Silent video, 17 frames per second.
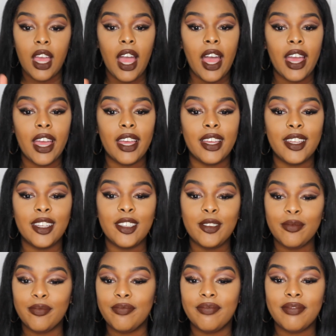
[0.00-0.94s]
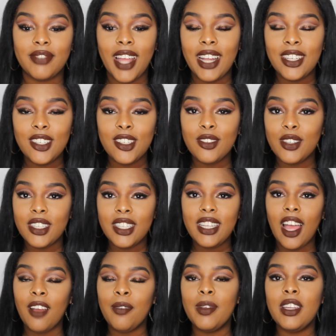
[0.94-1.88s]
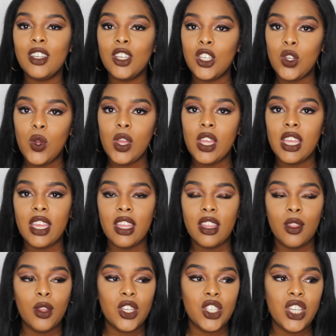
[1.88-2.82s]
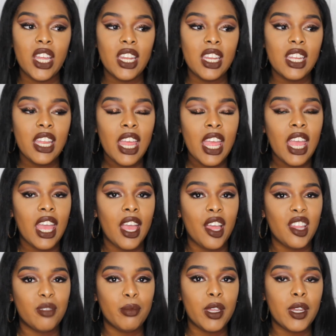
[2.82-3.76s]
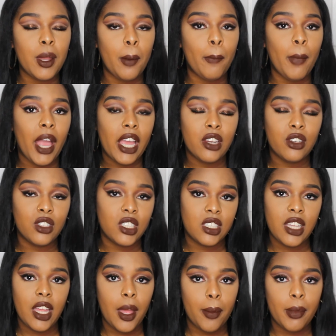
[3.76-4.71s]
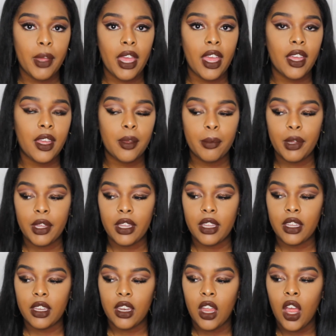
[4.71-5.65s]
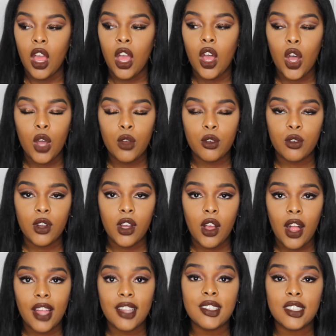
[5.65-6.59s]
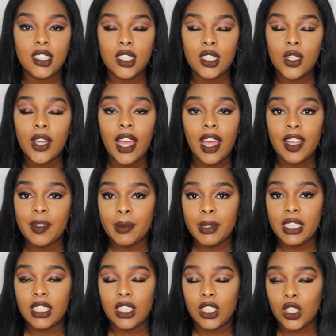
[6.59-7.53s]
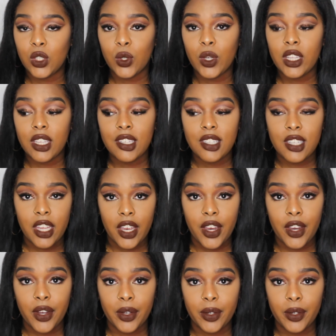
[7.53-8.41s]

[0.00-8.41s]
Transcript: I've been enjoying it. The shedding has been a minor setback, but overall I still have been enjoying this hair.